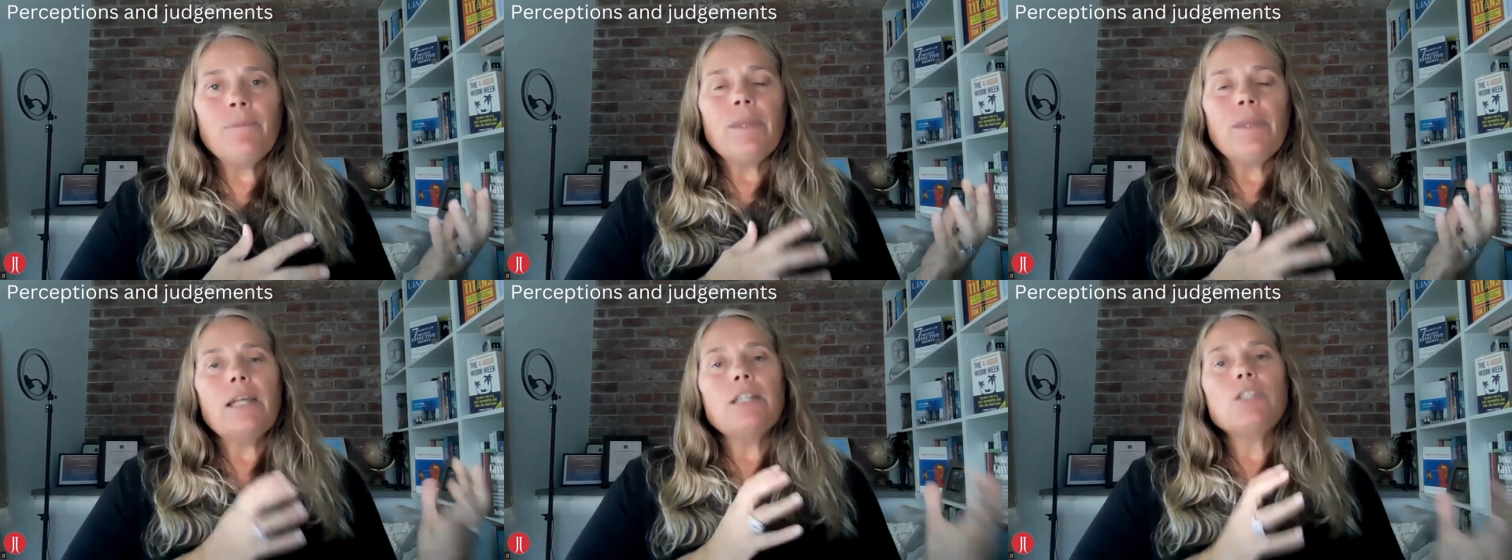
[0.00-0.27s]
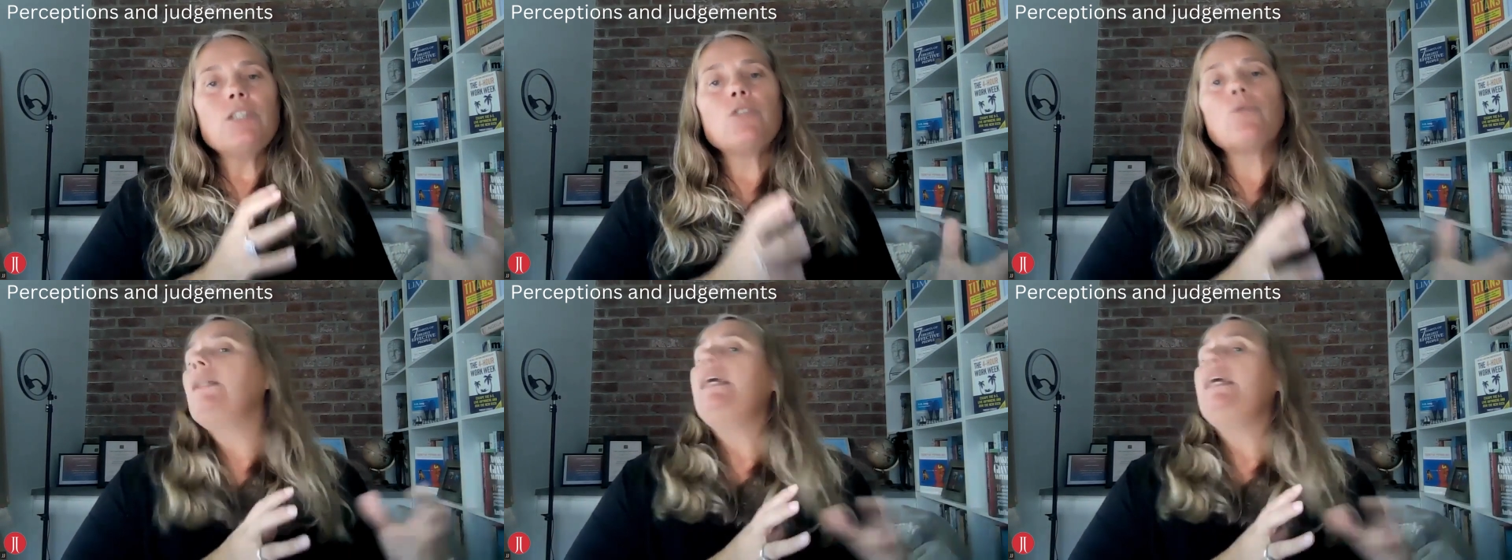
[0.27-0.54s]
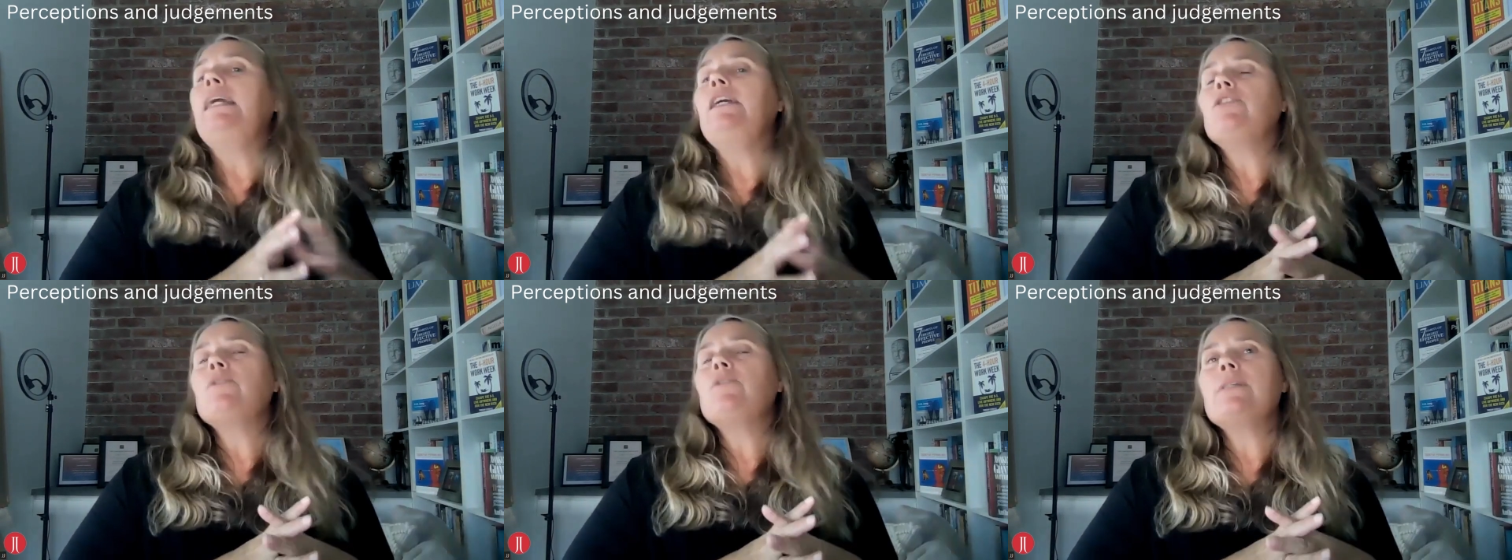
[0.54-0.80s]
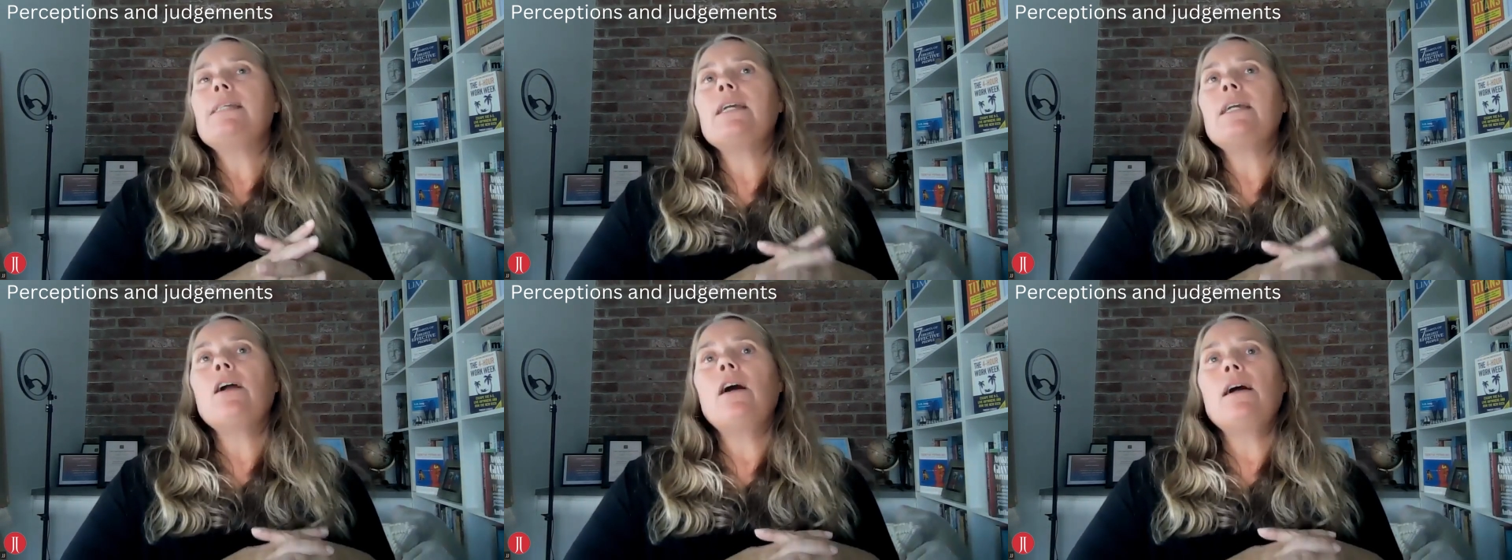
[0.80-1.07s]
It's really
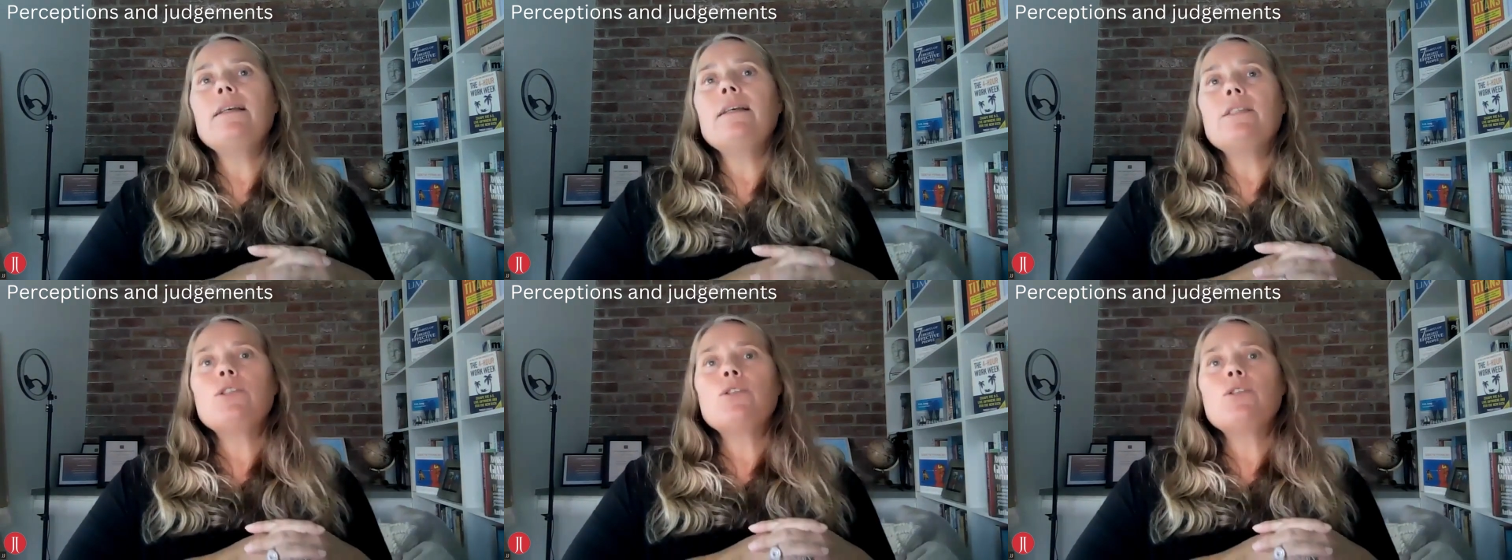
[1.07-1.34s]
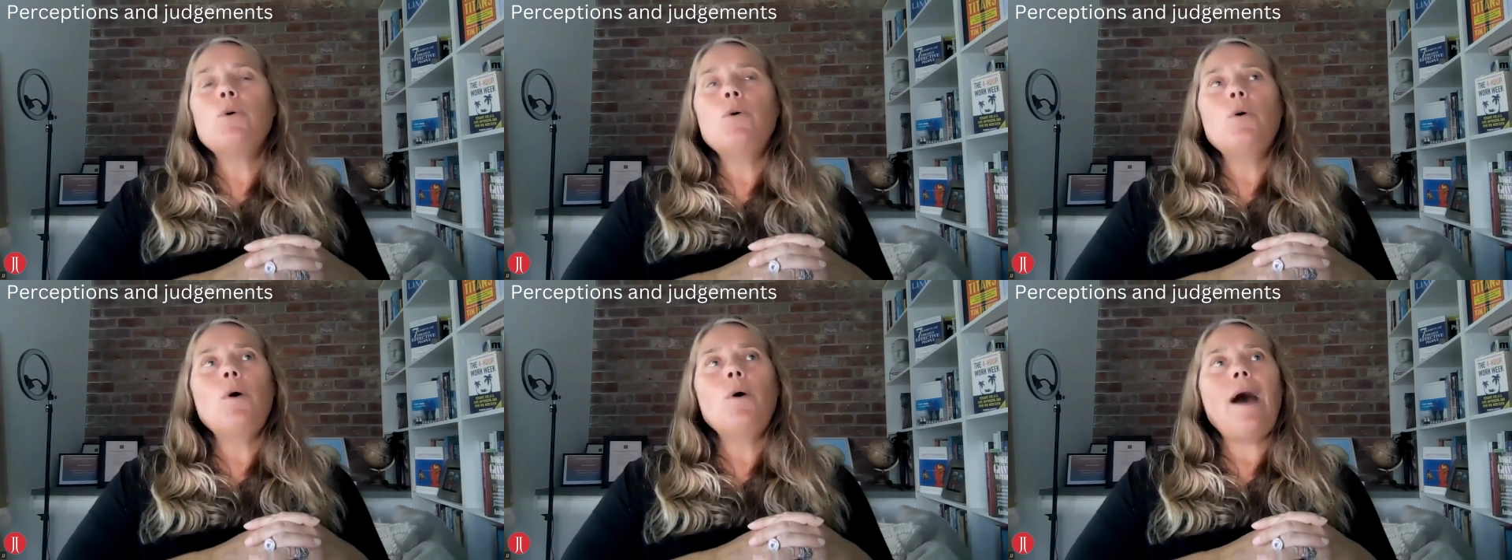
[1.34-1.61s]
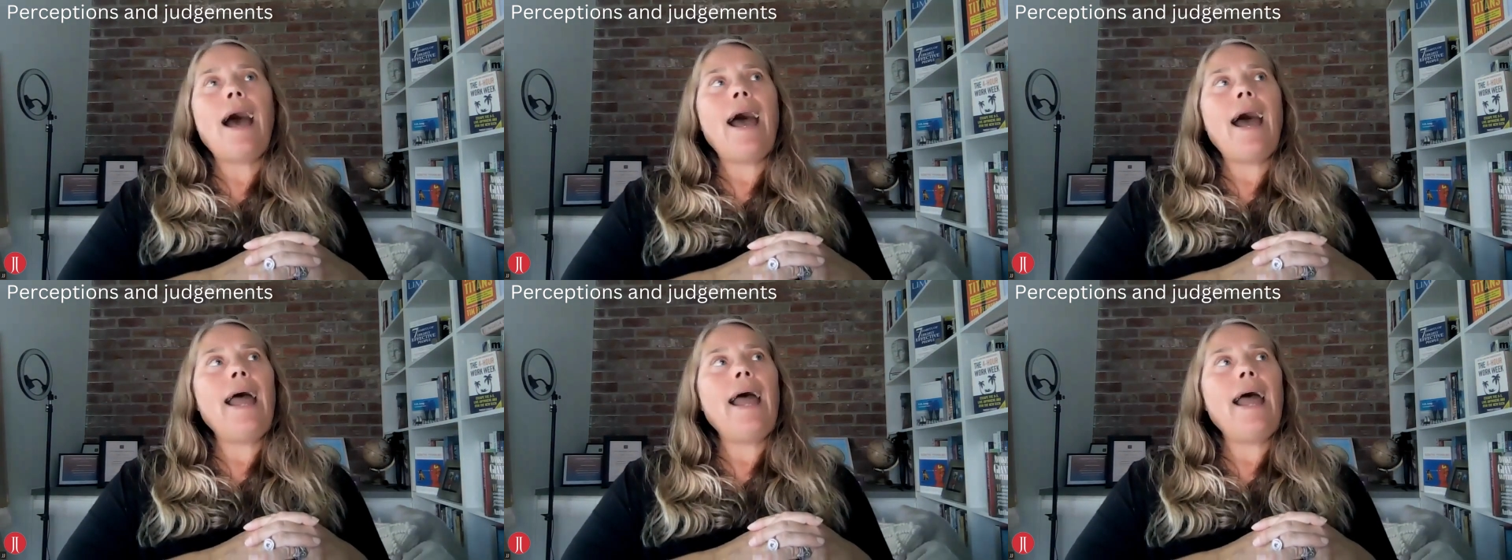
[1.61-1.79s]
interesting. I saw